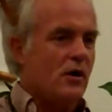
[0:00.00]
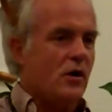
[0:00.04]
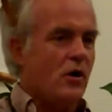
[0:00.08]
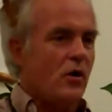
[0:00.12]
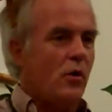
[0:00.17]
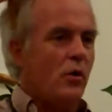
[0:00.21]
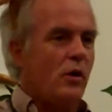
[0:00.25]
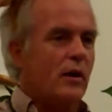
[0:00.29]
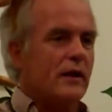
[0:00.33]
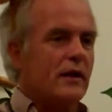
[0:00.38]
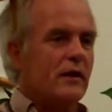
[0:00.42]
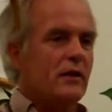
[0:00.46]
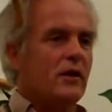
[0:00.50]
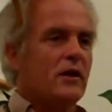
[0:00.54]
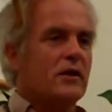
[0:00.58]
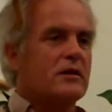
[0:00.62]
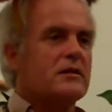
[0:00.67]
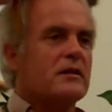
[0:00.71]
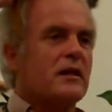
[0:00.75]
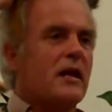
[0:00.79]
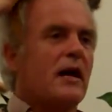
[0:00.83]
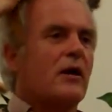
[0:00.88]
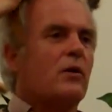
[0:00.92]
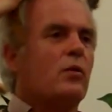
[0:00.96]
what it looks
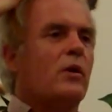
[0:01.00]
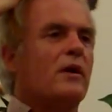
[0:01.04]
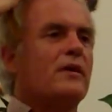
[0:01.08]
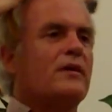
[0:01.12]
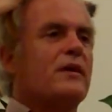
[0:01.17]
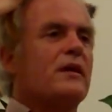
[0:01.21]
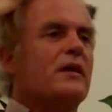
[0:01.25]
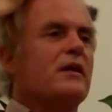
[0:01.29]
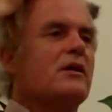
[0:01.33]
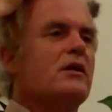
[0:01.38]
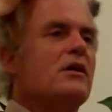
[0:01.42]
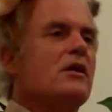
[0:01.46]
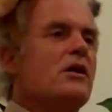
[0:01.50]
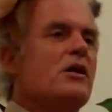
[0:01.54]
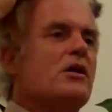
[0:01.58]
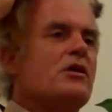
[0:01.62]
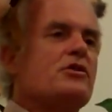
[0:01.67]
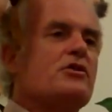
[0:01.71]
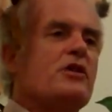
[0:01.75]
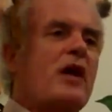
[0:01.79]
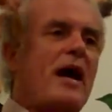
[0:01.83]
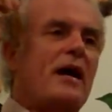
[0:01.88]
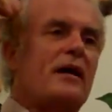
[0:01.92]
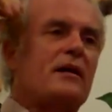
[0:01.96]
like, what the
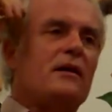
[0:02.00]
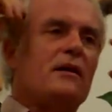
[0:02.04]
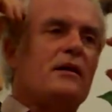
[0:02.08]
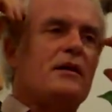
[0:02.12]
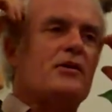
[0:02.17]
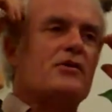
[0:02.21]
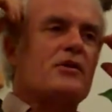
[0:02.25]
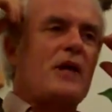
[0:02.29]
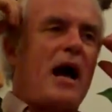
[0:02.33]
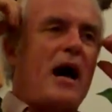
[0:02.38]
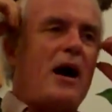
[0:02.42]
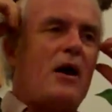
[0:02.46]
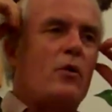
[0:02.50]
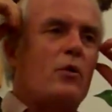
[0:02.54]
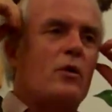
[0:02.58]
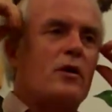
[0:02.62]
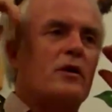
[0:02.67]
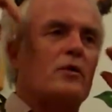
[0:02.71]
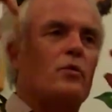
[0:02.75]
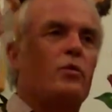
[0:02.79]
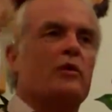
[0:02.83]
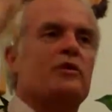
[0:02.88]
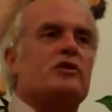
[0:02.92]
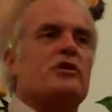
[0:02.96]
jackal ears
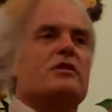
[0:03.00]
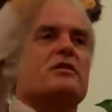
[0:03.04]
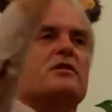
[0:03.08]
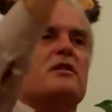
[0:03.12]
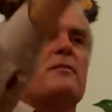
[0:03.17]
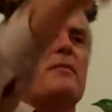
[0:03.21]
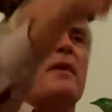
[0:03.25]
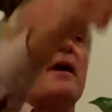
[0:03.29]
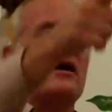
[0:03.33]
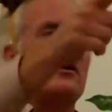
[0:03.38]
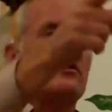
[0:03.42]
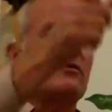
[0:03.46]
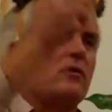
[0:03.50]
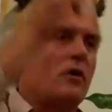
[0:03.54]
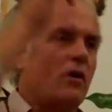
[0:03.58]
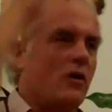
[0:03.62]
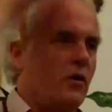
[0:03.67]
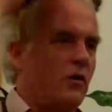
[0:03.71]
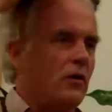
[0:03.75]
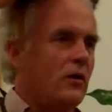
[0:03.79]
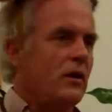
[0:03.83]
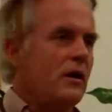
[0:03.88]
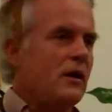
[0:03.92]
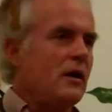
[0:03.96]
outward, which is the male
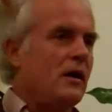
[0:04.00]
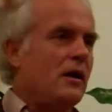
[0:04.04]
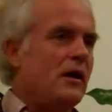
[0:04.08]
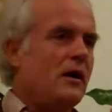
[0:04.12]
role,